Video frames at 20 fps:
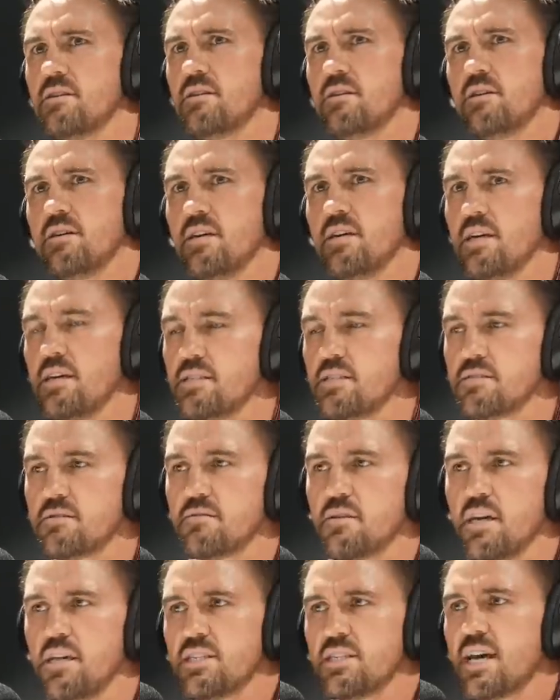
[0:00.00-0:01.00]
He's
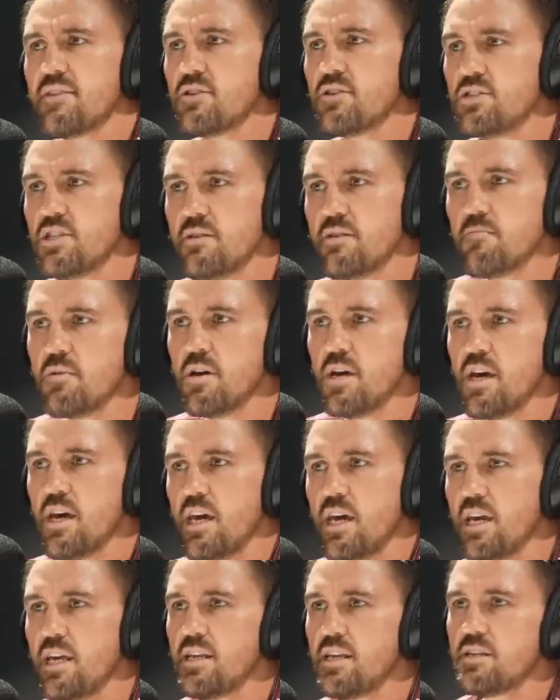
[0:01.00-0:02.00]
he's at the gym.
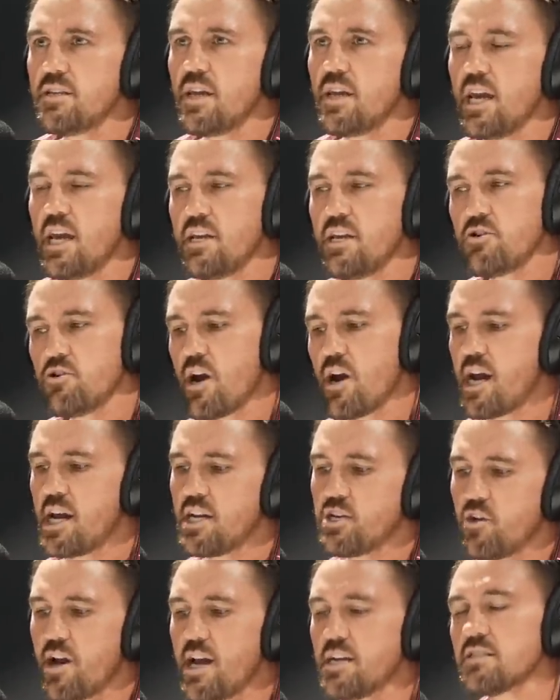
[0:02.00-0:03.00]
He he tra- he
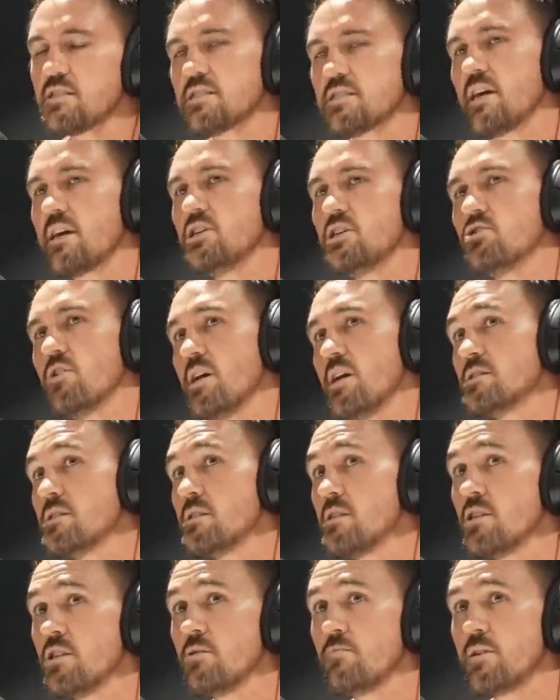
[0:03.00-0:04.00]
trains. So he trains a
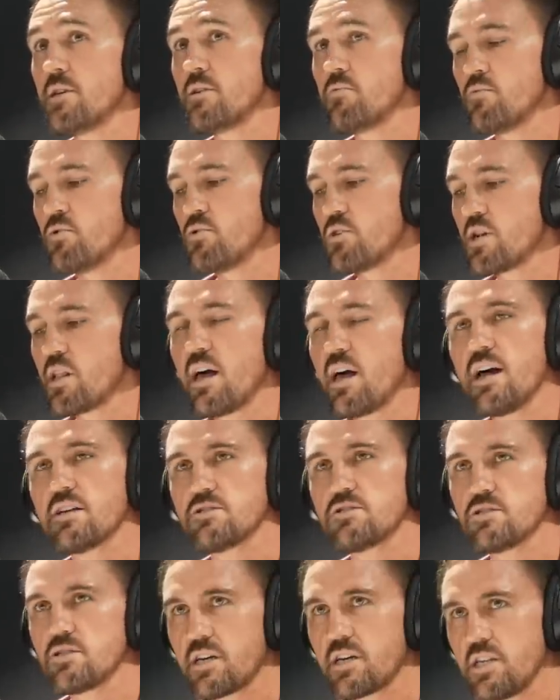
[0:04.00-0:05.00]
little bit with the classes.
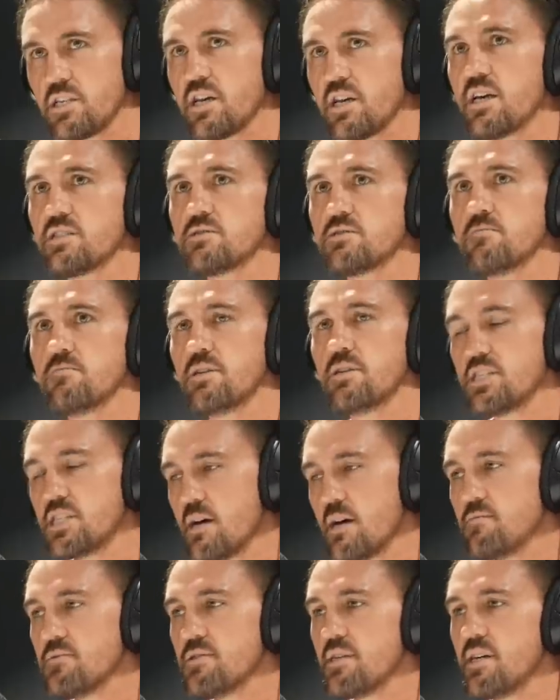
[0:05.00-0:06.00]
Like he does them. He
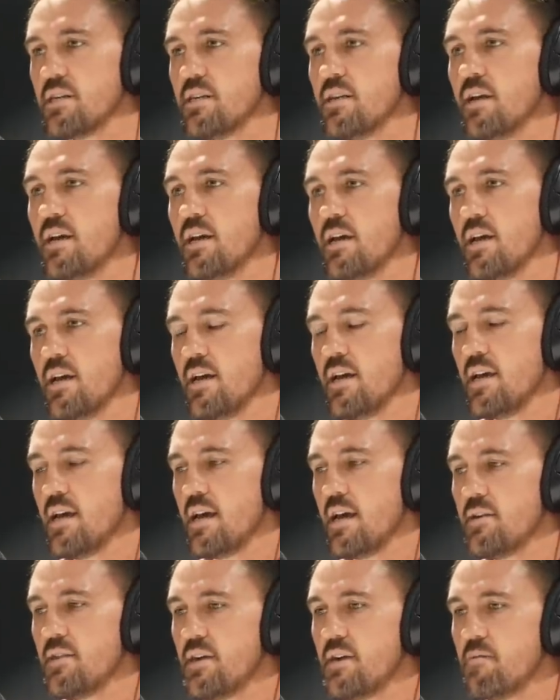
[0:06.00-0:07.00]
comes in,
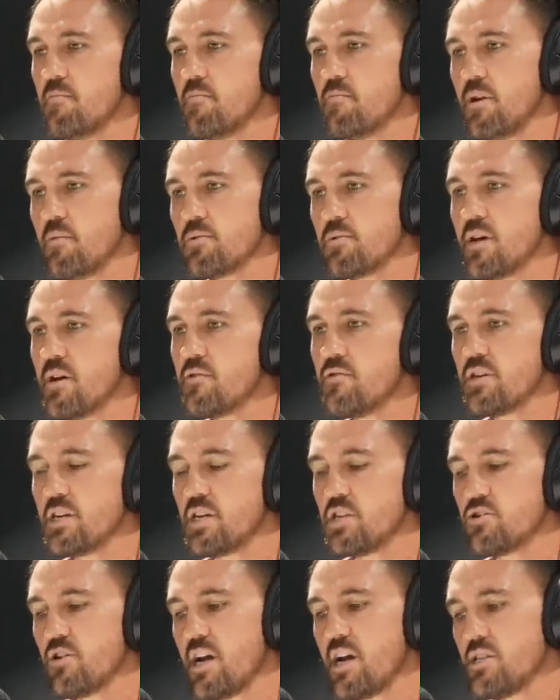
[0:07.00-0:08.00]
and then people don't think he
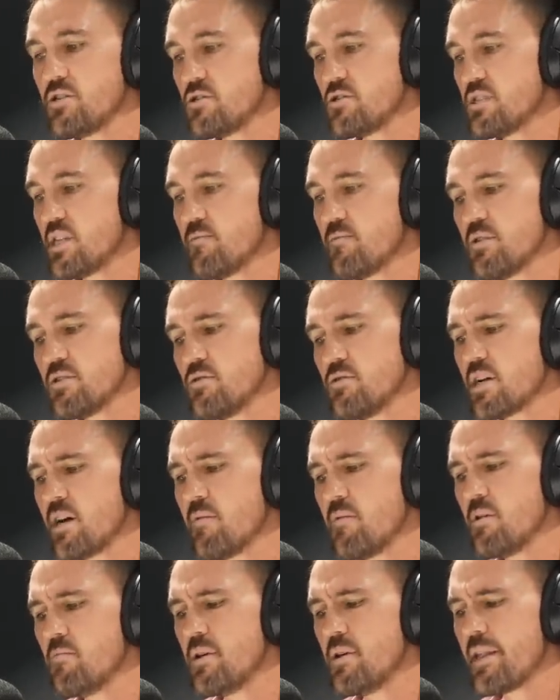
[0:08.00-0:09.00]
trains because sometimes he'll come in
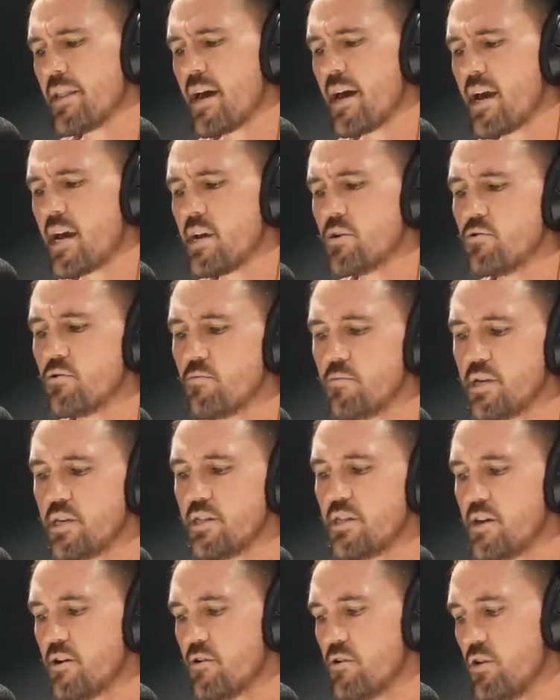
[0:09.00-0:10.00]
a bit late or he'll be in
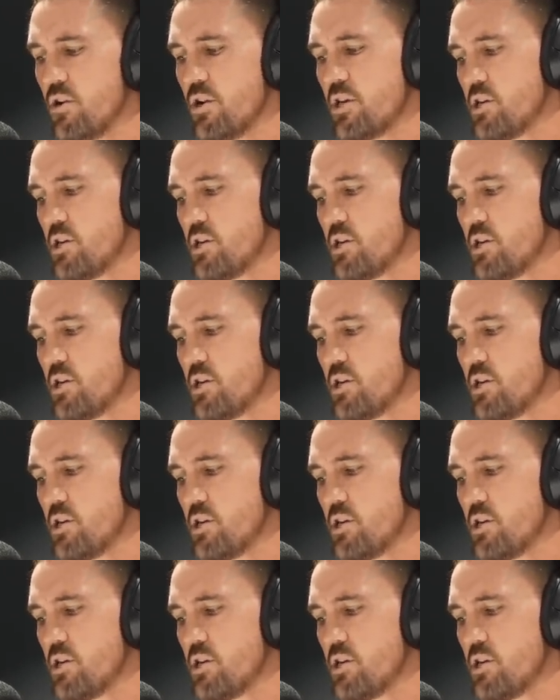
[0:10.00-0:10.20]
there early.